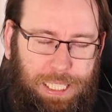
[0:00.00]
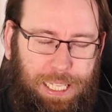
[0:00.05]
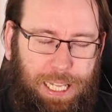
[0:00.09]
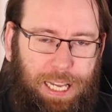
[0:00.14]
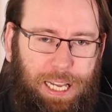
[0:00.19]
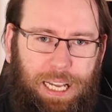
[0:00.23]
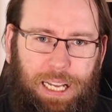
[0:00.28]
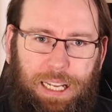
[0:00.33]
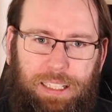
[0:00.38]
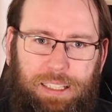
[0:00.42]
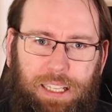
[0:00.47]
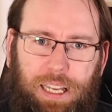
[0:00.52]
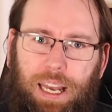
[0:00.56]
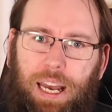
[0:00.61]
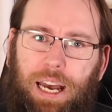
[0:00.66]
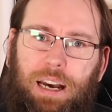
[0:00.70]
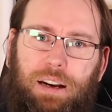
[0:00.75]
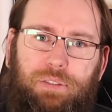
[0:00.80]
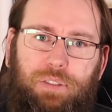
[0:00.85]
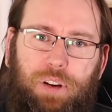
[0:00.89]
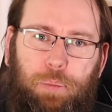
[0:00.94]
they
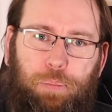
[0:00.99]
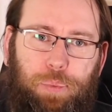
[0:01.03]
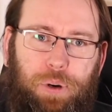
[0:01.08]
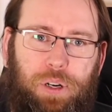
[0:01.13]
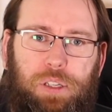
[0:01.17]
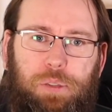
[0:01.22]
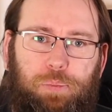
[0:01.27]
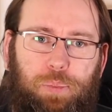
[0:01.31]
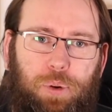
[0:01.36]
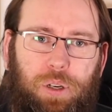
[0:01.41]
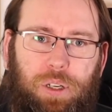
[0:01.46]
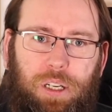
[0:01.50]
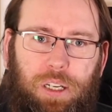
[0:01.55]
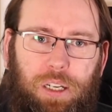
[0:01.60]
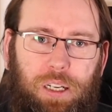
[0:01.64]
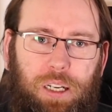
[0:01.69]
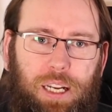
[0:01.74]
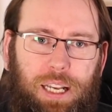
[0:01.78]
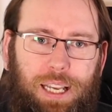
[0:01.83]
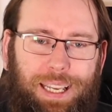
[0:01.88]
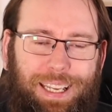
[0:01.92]
have a burst
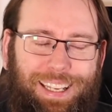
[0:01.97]
booker